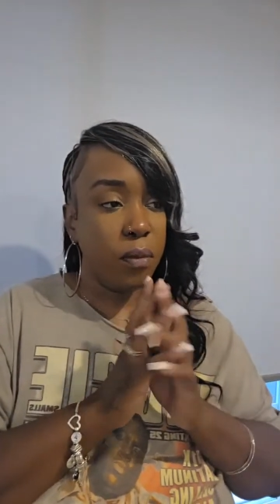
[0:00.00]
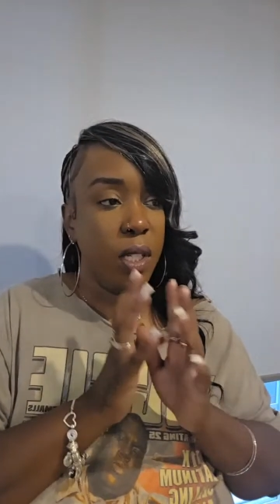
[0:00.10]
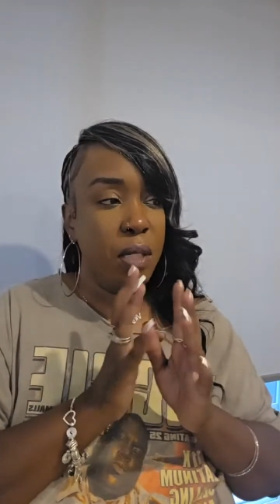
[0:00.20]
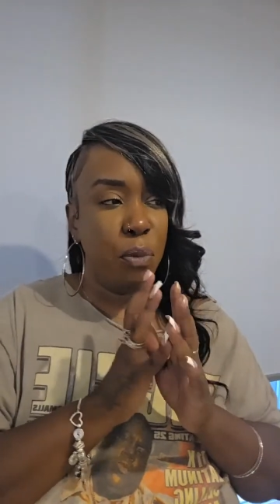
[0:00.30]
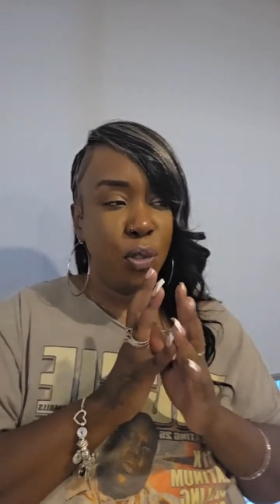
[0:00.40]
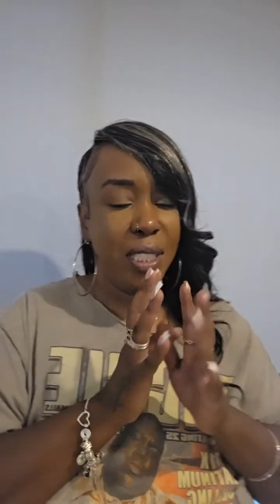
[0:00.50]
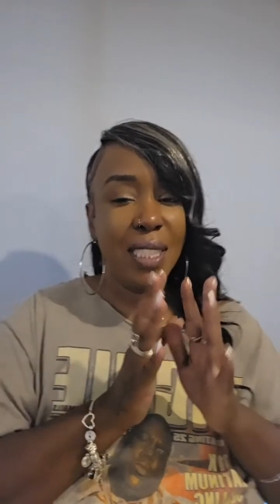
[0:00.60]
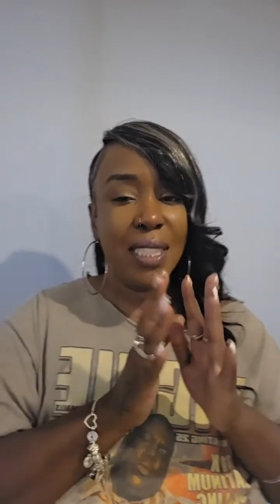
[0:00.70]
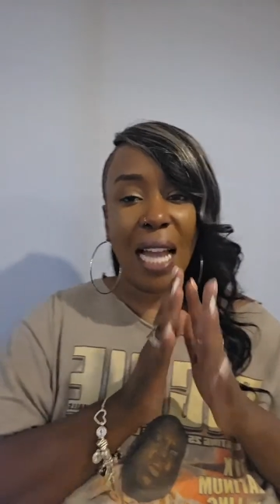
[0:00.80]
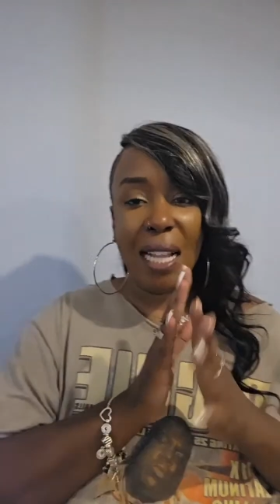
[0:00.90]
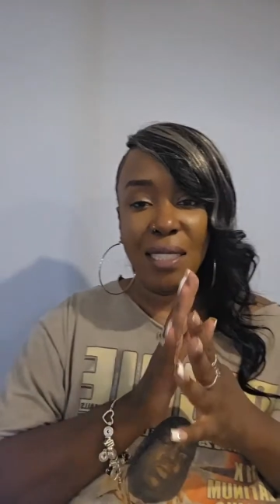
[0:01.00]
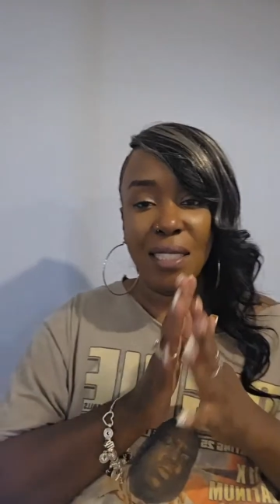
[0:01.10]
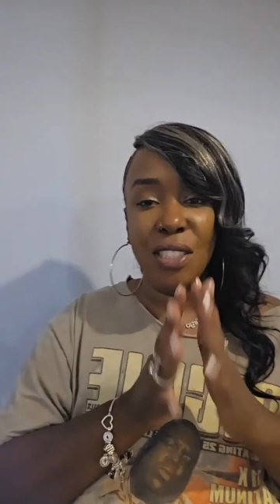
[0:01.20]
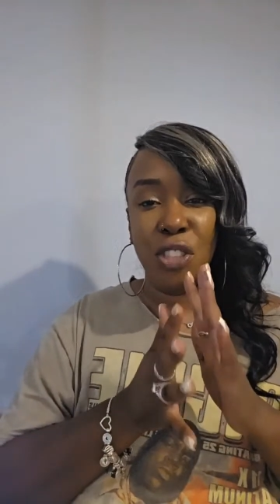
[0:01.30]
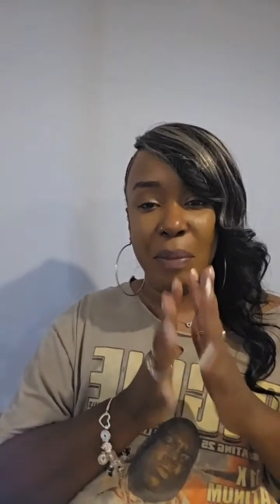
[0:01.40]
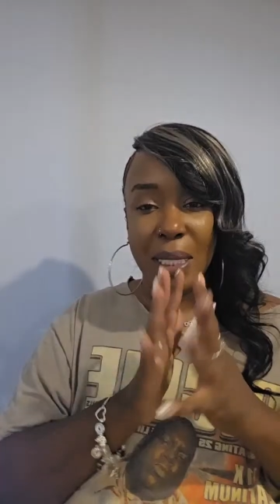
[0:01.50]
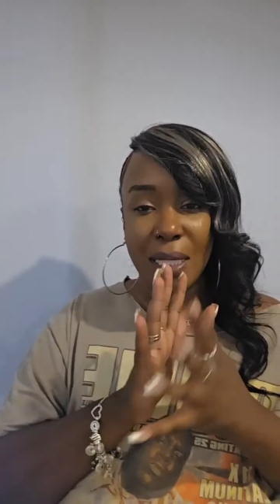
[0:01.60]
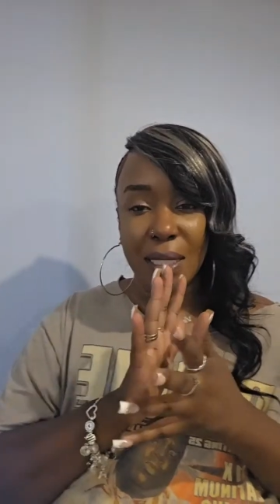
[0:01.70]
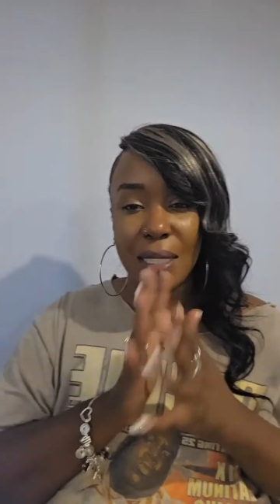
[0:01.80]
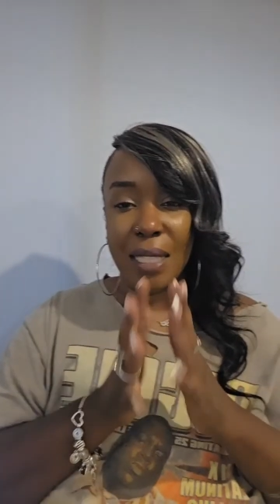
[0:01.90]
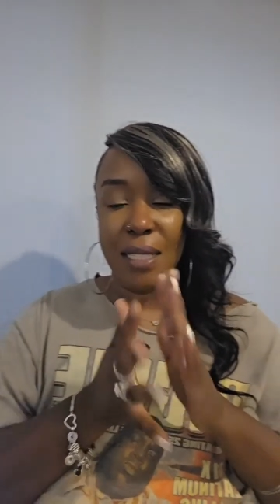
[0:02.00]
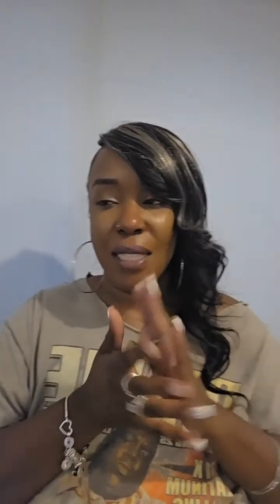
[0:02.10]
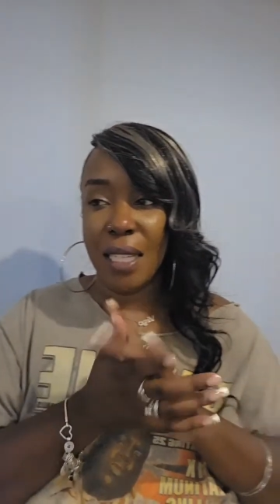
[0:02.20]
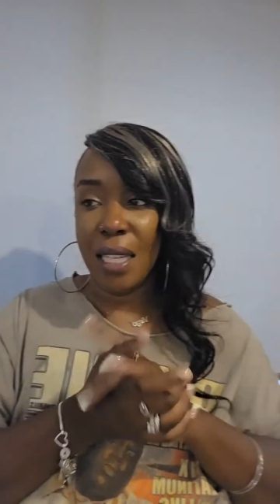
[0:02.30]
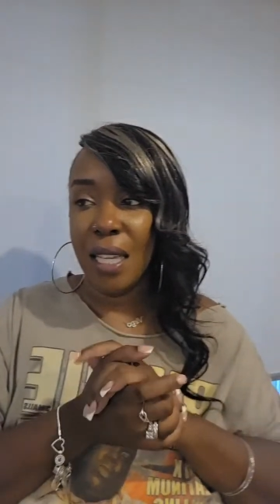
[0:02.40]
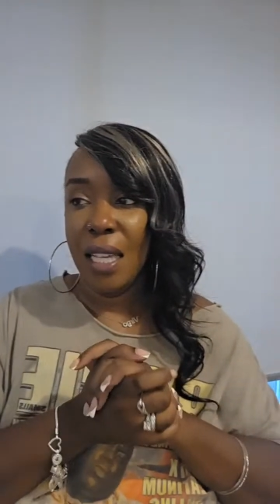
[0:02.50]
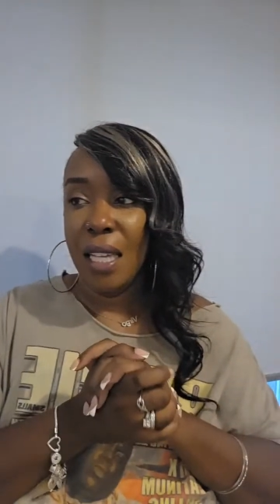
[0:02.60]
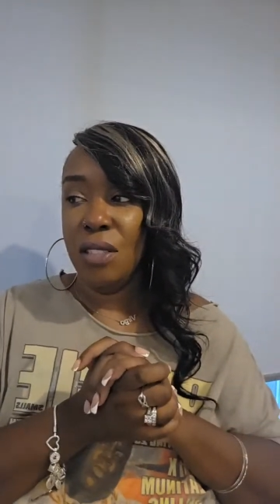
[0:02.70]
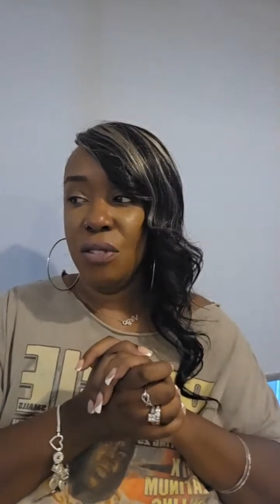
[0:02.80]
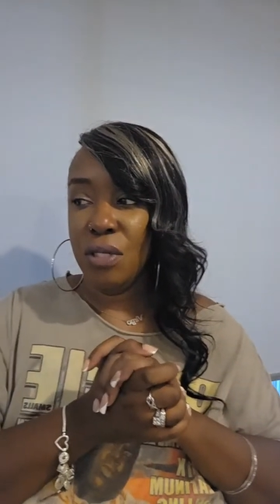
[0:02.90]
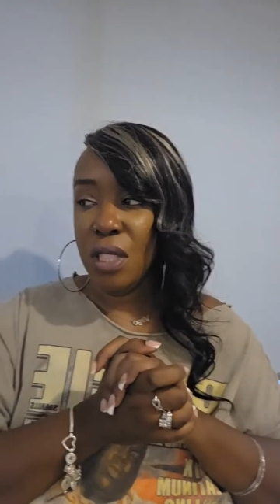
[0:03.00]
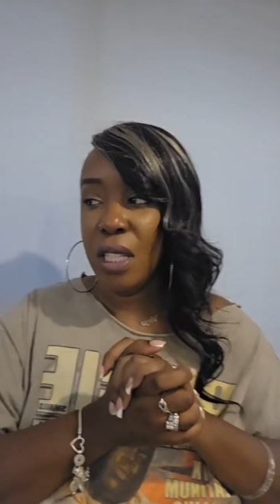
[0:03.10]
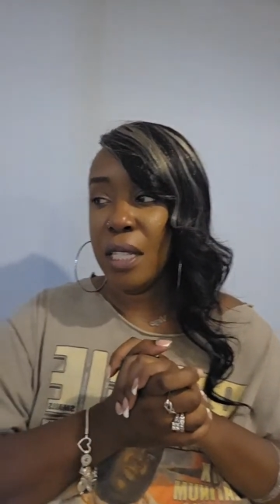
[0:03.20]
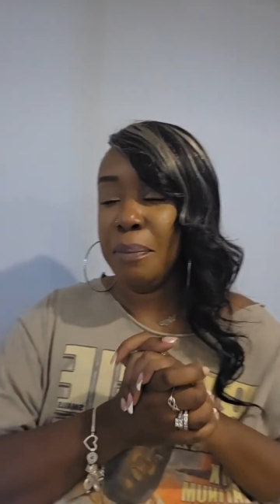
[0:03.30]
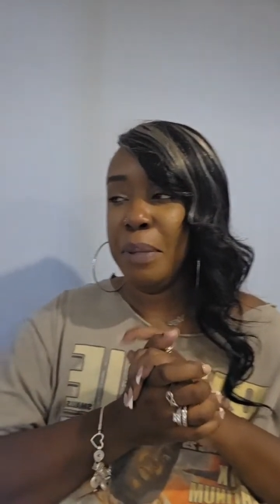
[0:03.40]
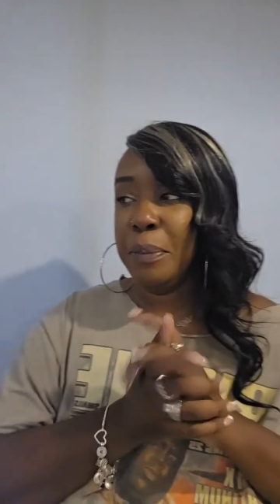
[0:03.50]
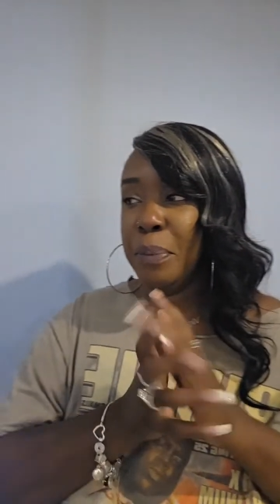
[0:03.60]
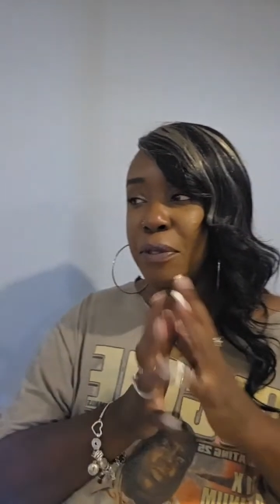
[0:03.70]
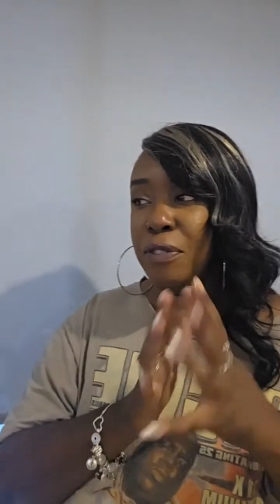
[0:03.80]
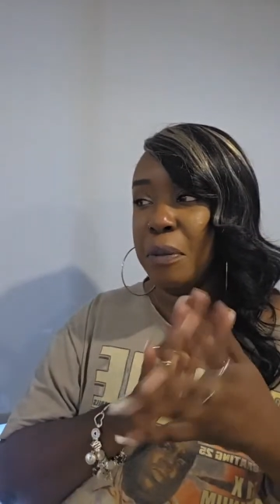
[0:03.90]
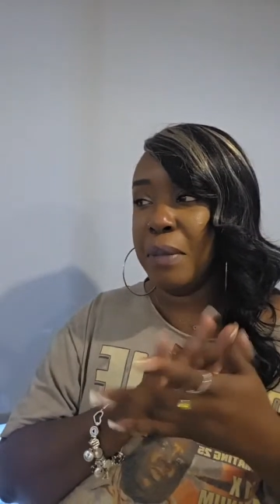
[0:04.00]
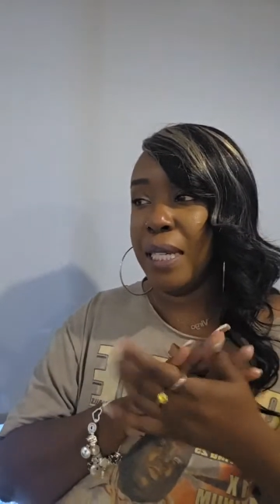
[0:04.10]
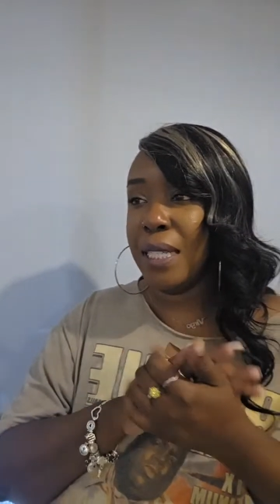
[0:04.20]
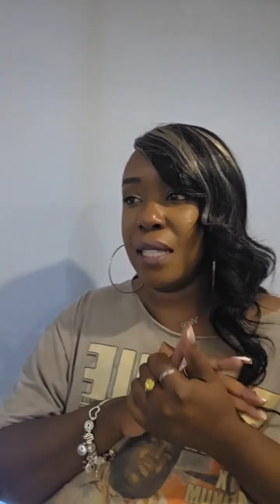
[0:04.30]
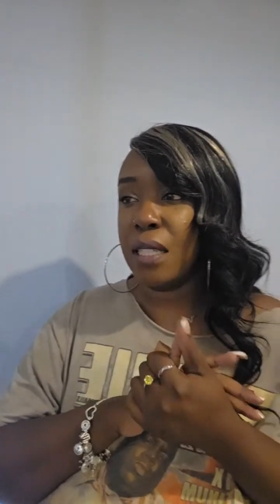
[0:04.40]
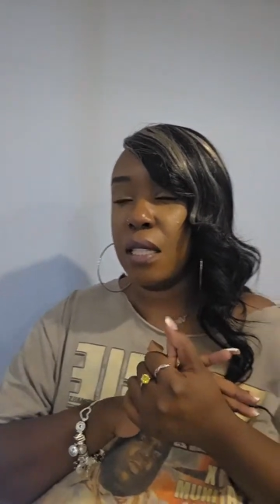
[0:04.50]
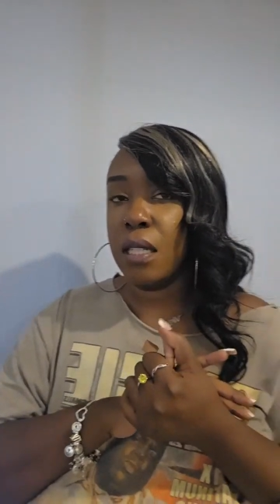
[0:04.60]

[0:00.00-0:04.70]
mostly Italian and Jamaicans, I'd say. There's a lot of people from like,